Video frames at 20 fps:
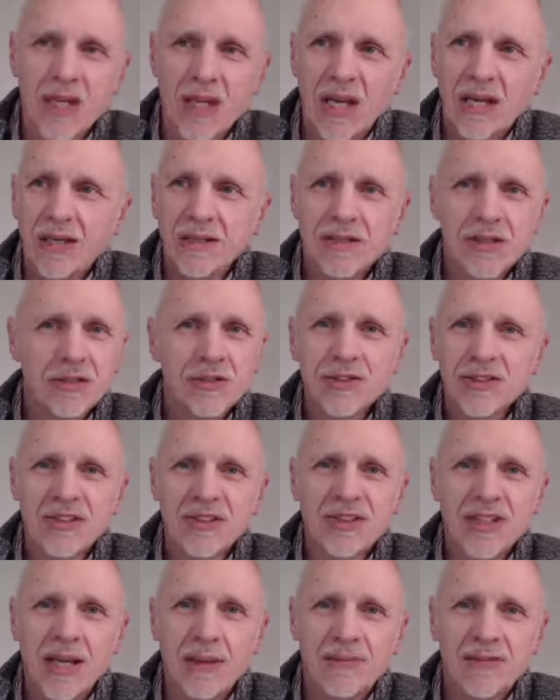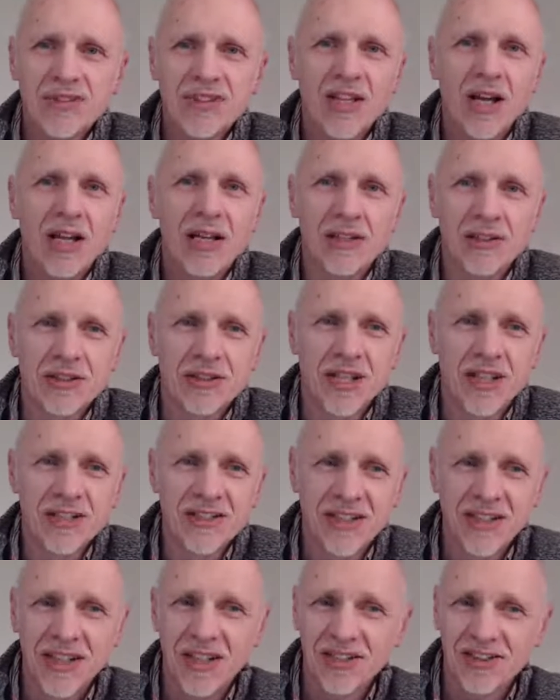And I don't accept silence as
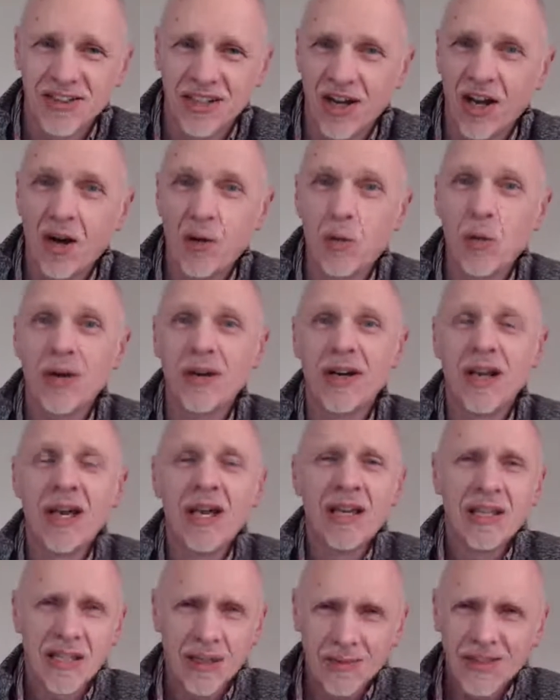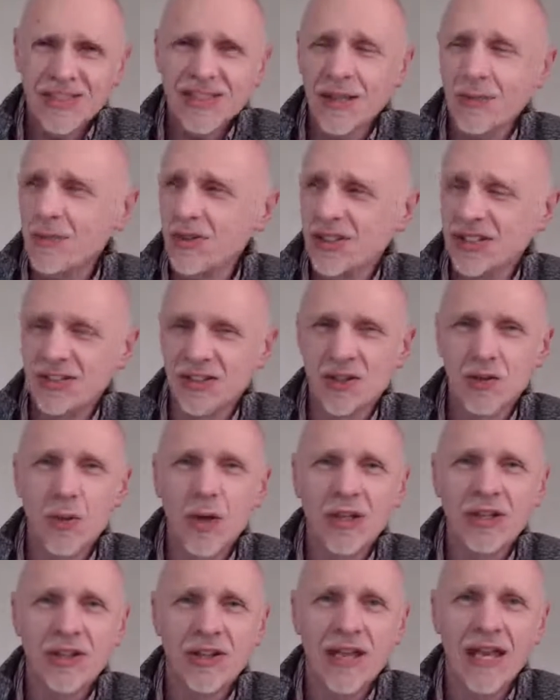an answer. Give me some reasons why
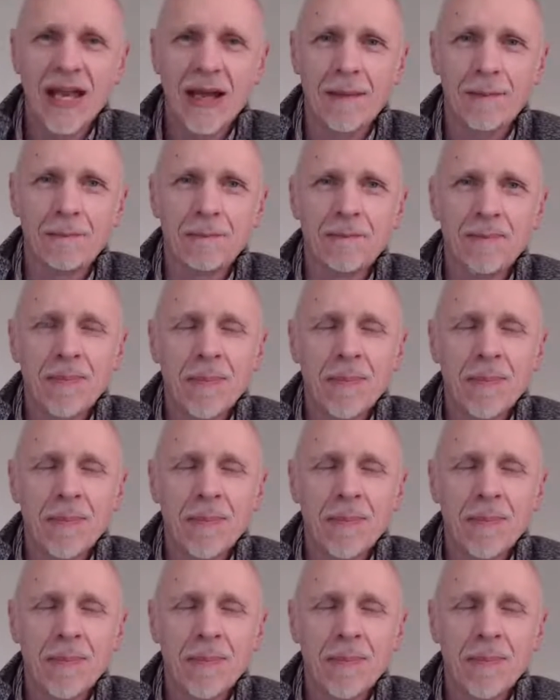you can.